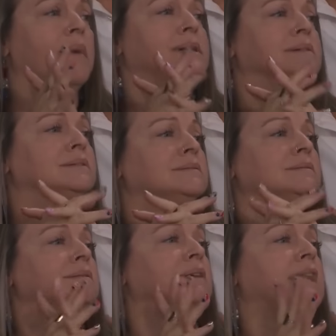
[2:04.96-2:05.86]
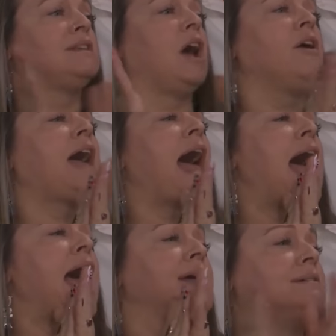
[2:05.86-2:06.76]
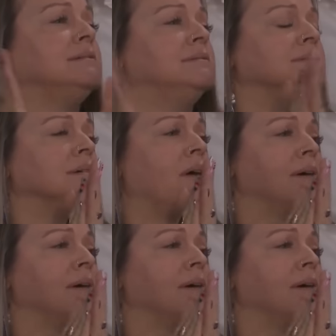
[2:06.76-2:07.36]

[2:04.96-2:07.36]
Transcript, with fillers: the mat, Danielle isn't just watching as a